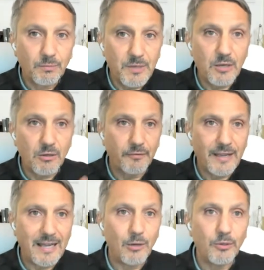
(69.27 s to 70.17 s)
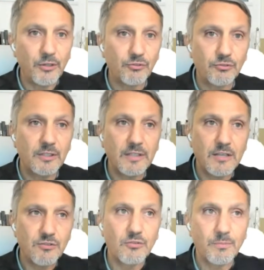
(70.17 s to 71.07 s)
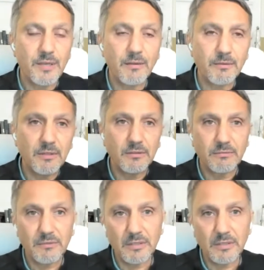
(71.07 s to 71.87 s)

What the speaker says: speak of how history tends to be